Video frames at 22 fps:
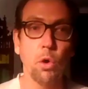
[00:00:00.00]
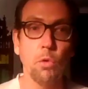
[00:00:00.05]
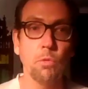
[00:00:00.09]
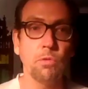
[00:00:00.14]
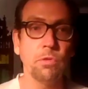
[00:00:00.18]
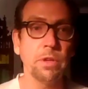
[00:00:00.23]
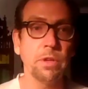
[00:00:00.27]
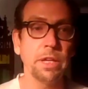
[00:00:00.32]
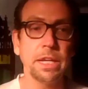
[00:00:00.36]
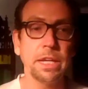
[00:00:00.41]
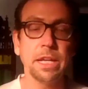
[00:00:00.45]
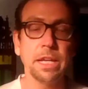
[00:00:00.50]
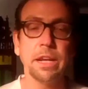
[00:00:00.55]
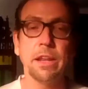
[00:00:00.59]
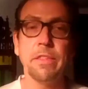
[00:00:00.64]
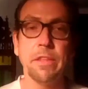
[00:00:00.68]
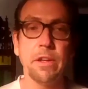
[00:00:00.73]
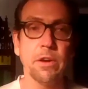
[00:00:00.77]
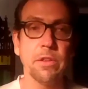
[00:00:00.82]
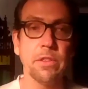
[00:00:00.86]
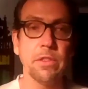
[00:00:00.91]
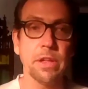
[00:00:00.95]
hopefully
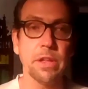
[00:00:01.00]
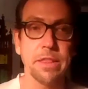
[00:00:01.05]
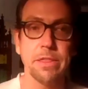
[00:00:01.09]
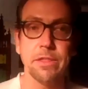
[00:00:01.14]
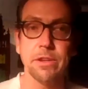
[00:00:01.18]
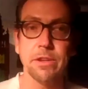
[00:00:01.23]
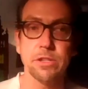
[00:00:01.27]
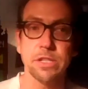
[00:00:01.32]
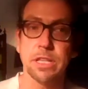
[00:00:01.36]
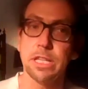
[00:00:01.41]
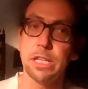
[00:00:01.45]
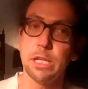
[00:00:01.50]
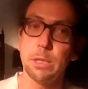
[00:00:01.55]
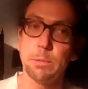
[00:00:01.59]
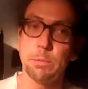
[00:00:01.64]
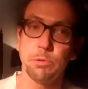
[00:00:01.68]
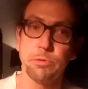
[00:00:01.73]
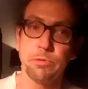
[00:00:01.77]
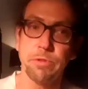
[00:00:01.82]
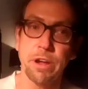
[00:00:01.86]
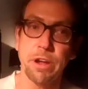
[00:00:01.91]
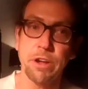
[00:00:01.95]
in there, that there's a little
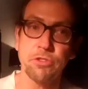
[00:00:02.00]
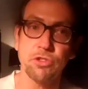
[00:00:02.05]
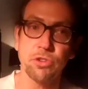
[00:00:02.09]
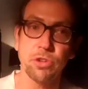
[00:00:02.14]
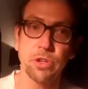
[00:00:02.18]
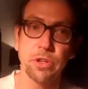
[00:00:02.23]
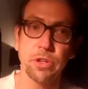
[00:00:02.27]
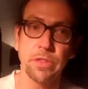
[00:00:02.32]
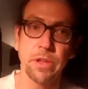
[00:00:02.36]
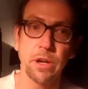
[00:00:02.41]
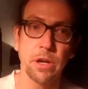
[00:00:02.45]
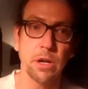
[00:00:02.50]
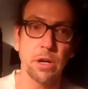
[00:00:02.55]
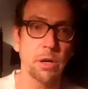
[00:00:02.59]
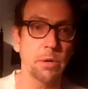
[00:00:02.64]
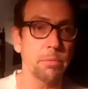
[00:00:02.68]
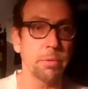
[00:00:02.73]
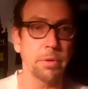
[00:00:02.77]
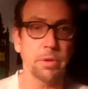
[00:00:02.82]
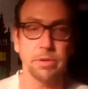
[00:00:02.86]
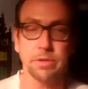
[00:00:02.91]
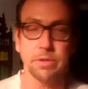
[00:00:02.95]
professional in
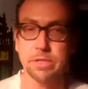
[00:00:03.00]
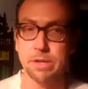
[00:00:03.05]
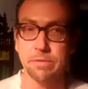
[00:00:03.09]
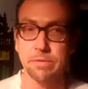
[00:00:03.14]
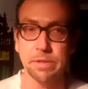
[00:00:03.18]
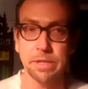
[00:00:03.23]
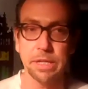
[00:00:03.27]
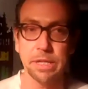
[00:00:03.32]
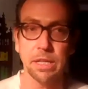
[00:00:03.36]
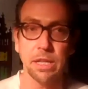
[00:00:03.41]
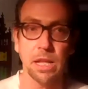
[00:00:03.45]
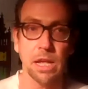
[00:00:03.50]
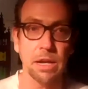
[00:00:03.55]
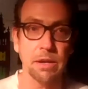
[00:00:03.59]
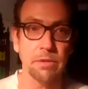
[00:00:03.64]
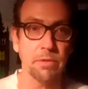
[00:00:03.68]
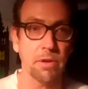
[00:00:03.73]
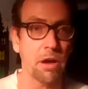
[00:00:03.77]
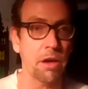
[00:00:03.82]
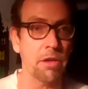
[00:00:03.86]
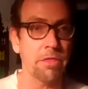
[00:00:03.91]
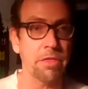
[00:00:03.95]
there, but definitely a lot
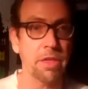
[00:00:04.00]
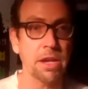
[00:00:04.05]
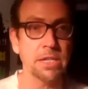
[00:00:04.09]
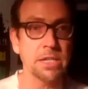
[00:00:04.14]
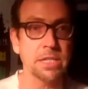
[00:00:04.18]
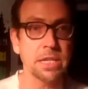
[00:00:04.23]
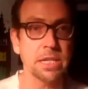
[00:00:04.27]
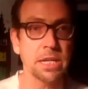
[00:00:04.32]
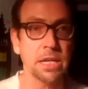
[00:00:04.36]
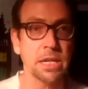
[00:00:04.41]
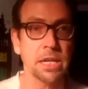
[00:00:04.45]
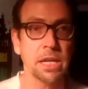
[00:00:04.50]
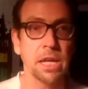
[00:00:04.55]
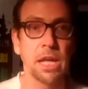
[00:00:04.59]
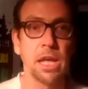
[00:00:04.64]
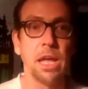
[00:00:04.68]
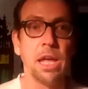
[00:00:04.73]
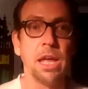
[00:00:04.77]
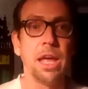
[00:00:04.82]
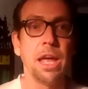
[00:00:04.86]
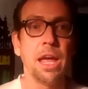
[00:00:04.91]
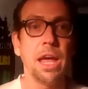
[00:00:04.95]
of authentic.
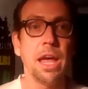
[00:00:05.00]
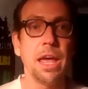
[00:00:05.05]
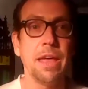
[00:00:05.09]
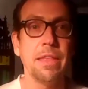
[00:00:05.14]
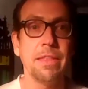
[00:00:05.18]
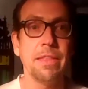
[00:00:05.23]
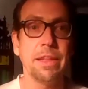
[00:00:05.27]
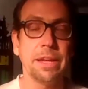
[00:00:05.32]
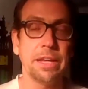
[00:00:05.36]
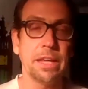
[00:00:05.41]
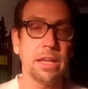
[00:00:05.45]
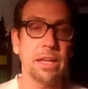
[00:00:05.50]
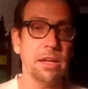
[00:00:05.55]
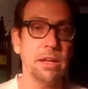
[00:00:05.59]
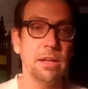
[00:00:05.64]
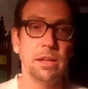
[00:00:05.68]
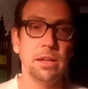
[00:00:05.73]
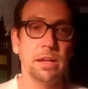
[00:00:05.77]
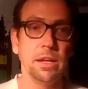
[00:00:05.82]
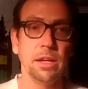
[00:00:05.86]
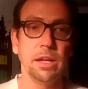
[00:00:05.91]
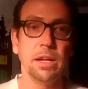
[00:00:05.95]
And like,
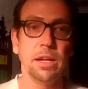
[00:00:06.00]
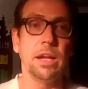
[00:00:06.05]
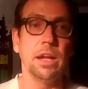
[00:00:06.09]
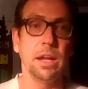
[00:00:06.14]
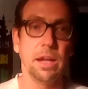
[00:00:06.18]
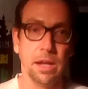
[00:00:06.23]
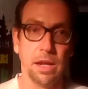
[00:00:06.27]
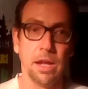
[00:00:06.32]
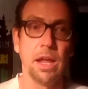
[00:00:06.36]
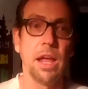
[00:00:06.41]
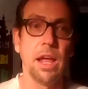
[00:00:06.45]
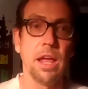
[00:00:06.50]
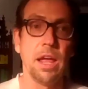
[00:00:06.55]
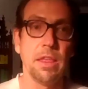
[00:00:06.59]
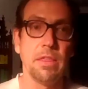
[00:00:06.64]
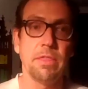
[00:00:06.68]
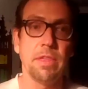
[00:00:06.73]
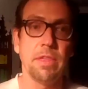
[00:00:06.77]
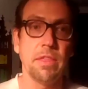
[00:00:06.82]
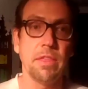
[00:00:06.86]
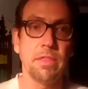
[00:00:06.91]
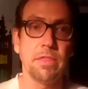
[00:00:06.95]

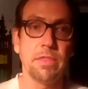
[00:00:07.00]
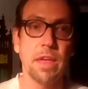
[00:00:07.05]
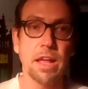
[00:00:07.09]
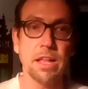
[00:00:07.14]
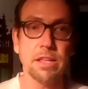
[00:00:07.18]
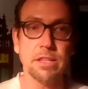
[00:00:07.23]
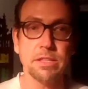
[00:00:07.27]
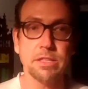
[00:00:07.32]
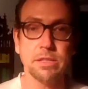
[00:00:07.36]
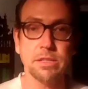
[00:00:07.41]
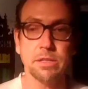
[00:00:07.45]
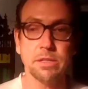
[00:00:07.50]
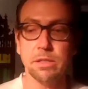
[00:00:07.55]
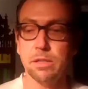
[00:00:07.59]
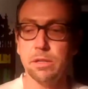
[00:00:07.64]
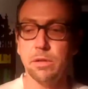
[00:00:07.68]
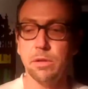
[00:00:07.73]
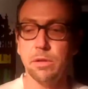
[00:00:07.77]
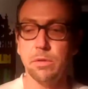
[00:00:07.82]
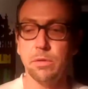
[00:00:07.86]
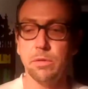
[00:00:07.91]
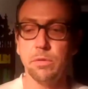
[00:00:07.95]
that's
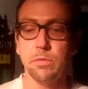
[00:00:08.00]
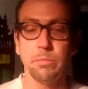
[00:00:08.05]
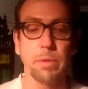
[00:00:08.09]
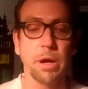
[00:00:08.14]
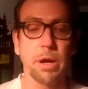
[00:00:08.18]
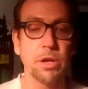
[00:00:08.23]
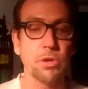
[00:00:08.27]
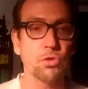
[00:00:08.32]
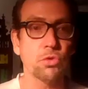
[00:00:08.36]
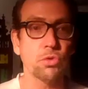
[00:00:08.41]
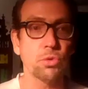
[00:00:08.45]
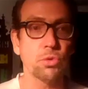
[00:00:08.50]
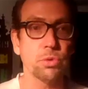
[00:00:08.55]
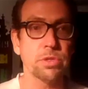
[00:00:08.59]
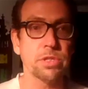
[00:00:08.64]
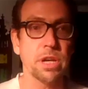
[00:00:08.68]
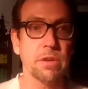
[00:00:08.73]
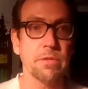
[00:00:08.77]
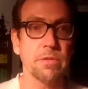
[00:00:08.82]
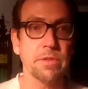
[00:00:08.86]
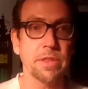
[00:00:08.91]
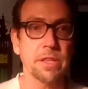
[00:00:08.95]
my true
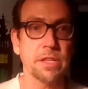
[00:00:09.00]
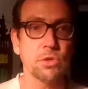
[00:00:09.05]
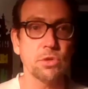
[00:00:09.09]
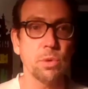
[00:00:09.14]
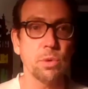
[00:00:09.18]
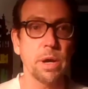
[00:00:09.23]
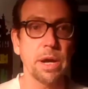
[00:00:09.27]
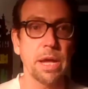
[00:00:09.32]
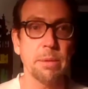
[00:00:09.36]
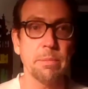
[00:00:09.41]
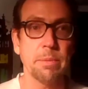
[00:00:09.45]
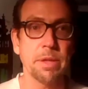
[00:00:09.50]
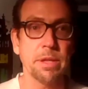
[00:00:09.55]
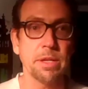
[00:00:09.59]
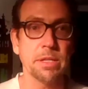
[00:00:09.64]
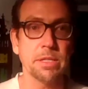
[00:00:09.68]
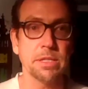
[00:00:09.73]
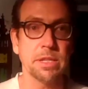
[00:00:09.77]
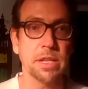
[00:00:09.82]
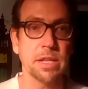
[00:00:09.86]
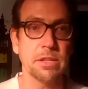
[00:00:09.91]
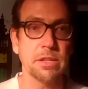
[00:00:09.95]
self, and that's who I am.
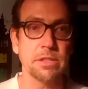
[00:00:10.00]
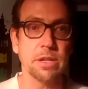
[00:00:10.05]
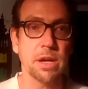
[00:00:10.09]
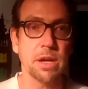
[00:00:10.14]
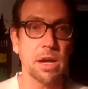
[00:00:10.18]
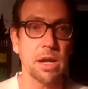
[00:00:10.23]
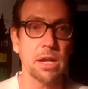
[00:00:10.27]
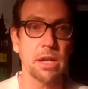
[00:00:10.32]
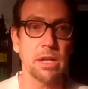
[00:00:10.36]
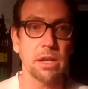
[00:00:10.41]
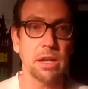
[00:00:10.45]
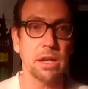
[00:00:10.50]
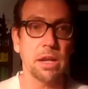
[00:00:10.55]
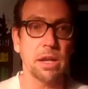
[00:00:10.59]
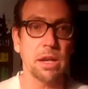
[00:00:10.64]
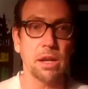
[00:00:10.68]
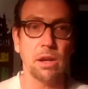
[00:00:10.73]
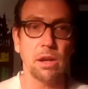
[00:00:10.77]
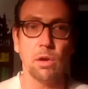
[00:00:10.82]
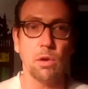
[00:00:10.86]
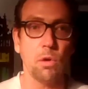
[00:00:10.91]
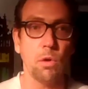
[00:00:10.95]
And that's
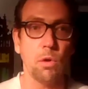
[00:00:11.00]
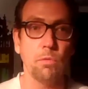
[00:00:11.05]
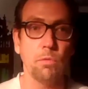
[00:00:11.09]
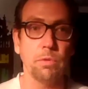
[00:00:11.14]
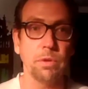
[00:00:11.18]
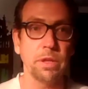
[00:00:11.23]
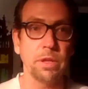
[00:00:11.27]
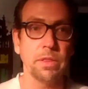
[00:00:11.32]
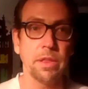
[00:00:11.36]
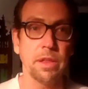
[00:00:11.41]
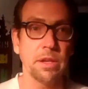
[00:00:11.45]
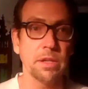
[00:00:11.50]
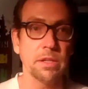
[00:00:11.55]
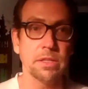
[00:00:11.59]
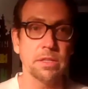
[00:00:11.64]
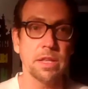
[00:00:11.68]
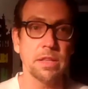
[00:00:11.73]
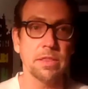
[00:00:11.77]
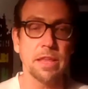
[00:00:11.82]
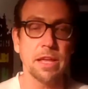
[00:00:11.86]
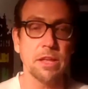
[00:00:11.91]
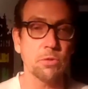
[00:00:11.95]
hopefully then
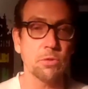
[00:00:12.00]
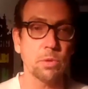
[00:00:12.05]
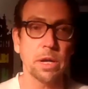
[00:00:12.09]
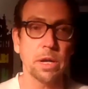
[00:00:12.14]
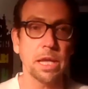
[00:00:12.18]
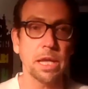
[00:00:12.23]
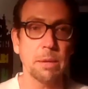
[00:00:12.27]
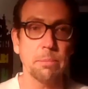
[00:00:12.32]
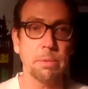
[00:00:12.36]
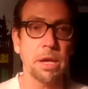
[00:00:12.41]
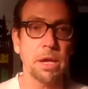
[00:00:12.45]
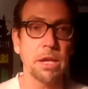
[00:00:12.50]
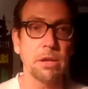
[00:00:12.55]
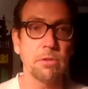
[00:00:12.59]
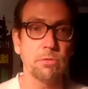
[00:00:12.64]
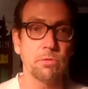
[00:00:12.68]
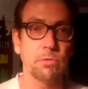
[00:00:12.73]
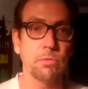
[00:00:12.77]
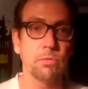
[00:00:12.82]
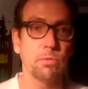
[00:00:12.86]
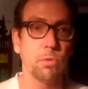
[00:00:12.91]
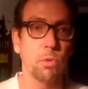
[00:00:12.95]
that's what I get paid
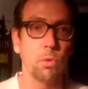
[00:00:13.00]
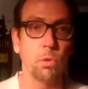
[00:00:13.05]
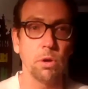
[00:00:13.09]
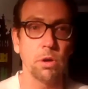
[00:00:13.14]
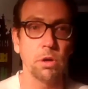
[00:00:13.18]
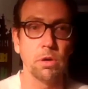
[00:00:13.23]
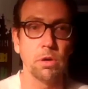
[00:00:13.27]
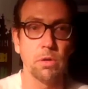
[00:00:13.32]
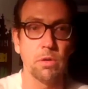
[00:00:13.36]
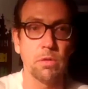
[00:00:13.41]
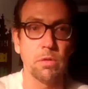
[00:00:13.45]
for.